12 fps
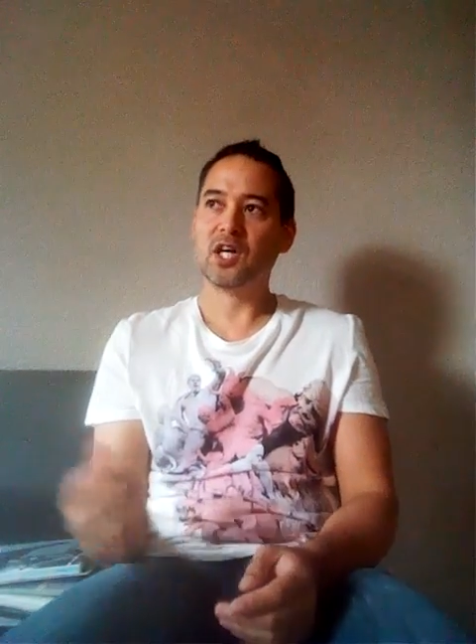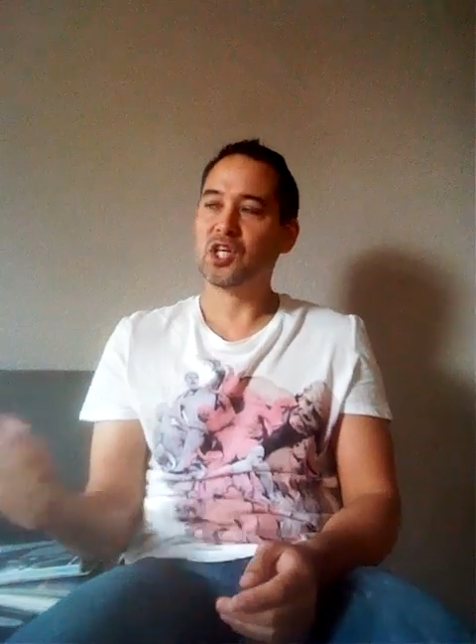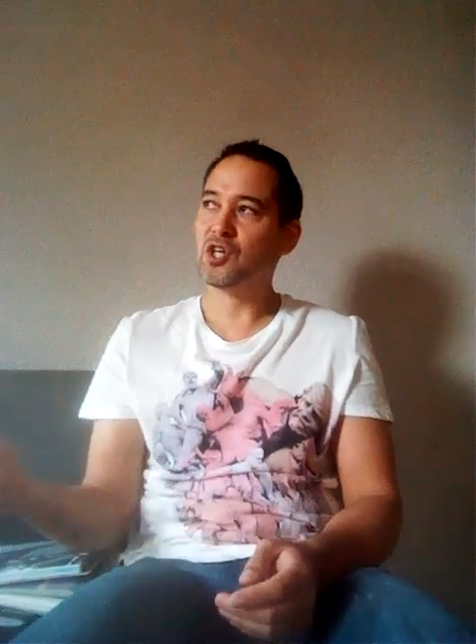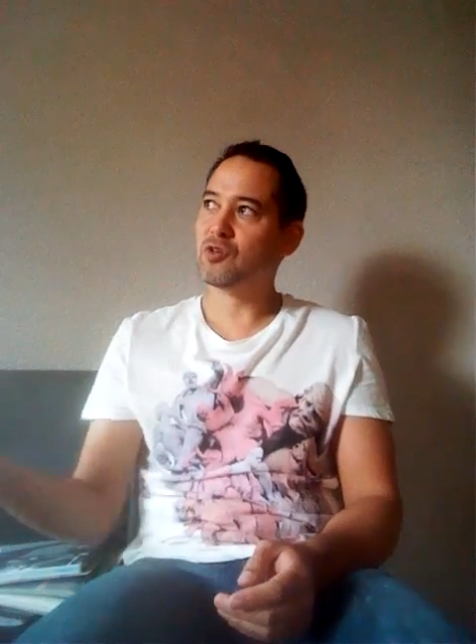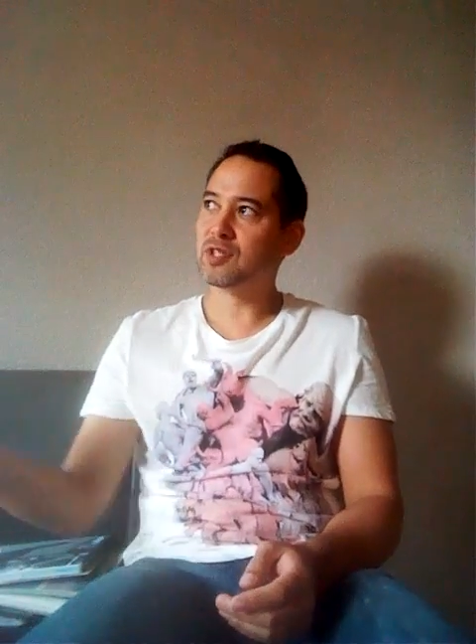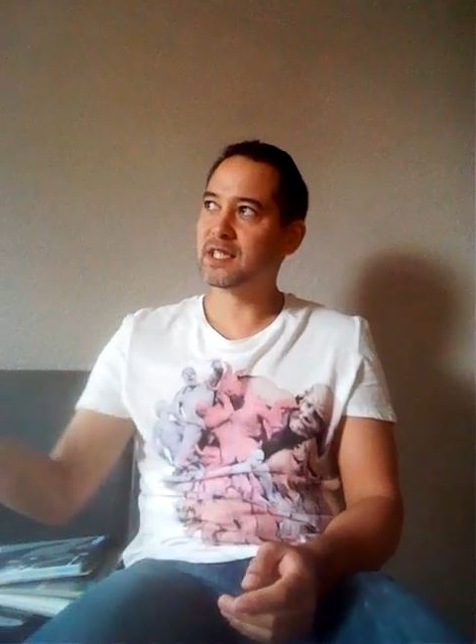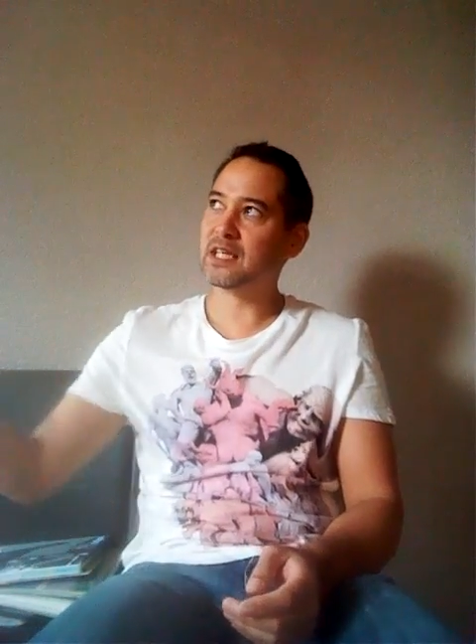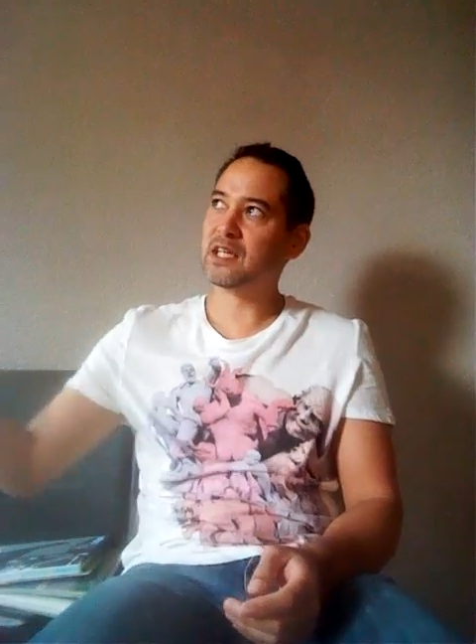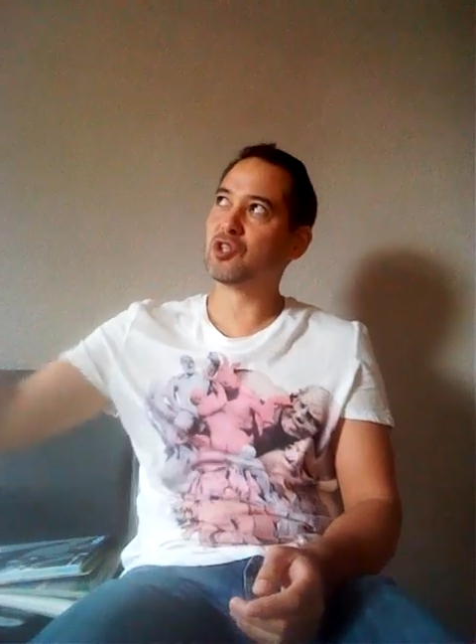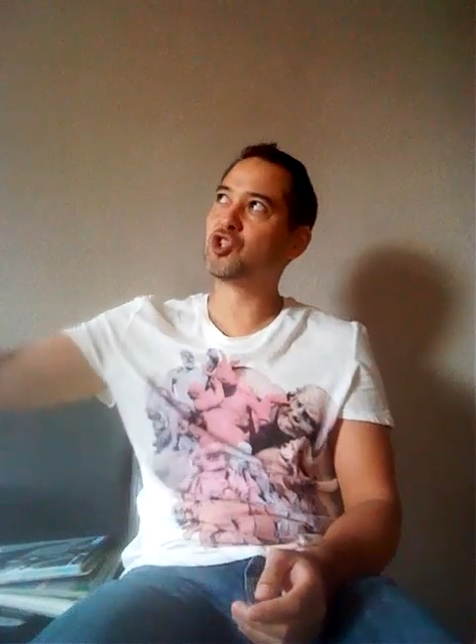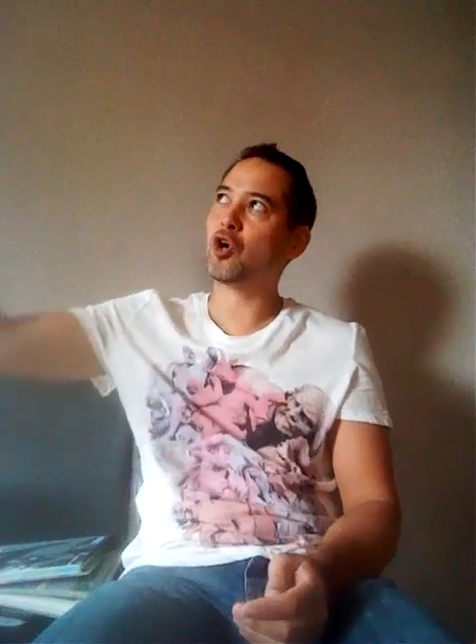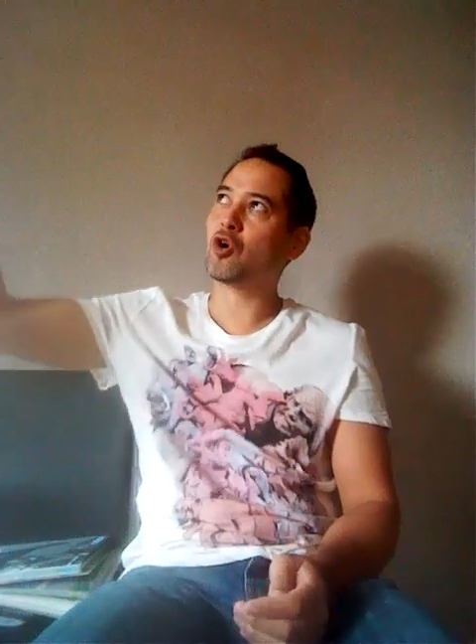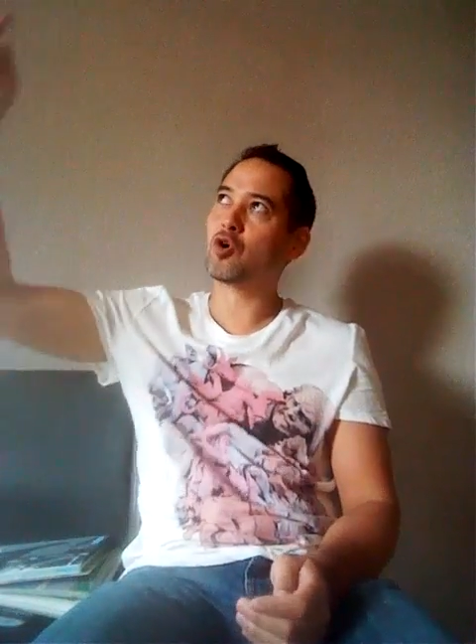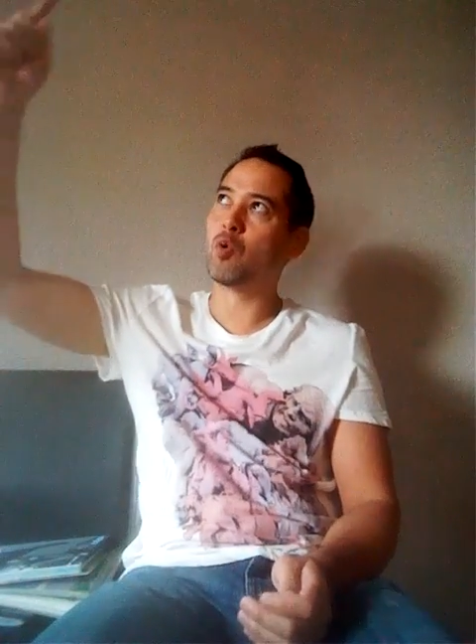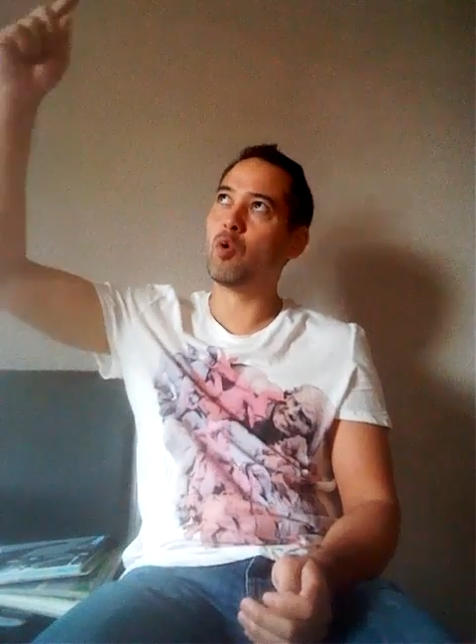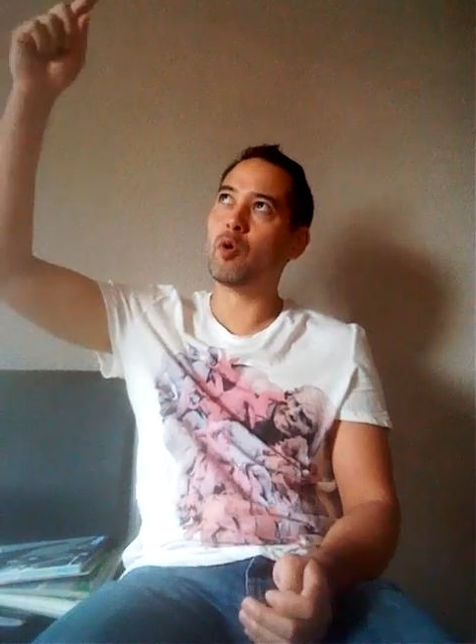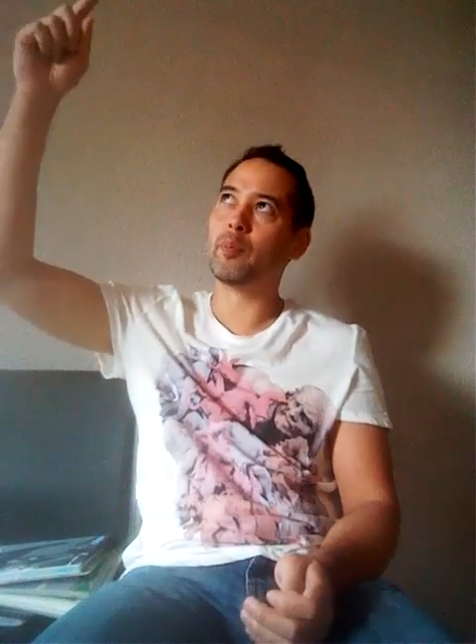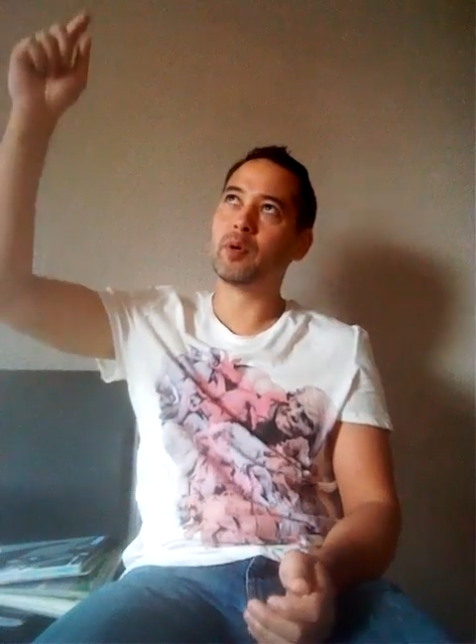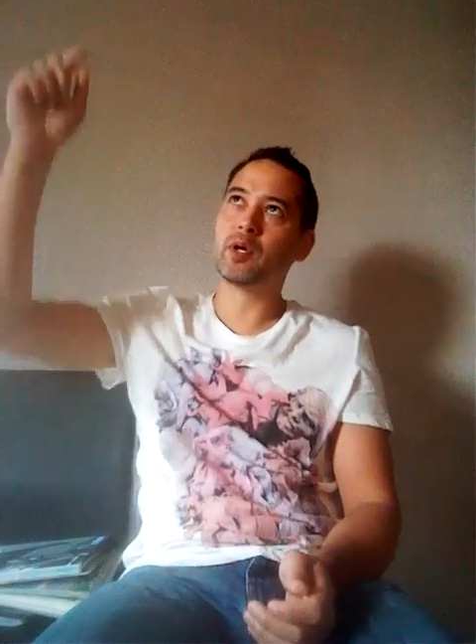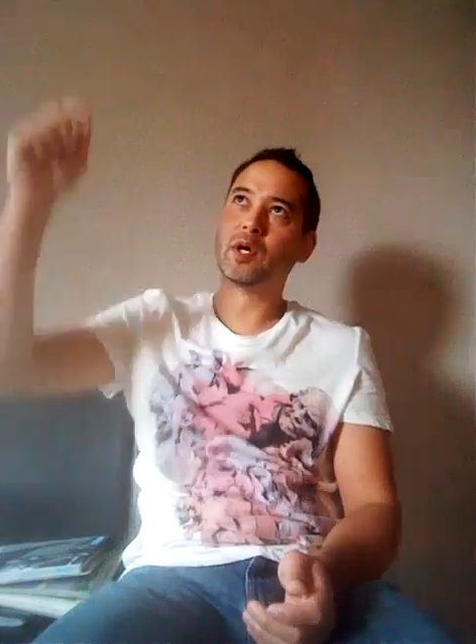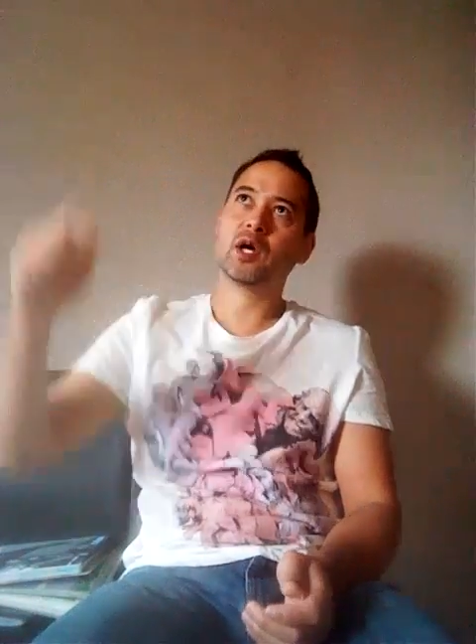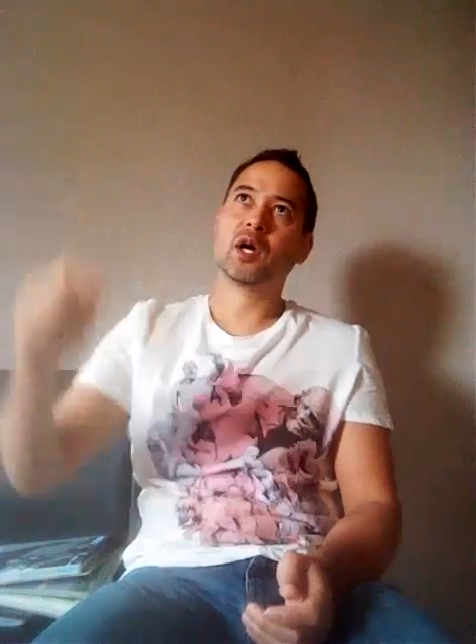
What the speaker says: You see the shot go up.